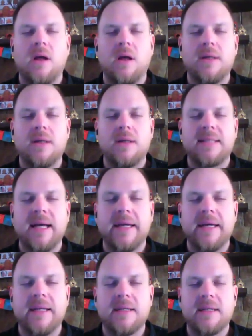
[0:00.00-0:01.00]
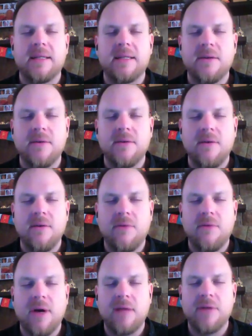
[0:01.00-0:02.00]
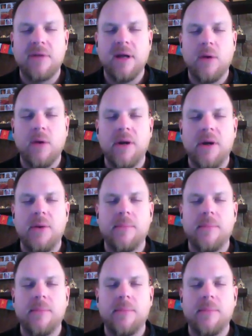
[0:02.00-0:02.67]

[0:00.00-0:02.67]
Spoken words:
aside for half an hour.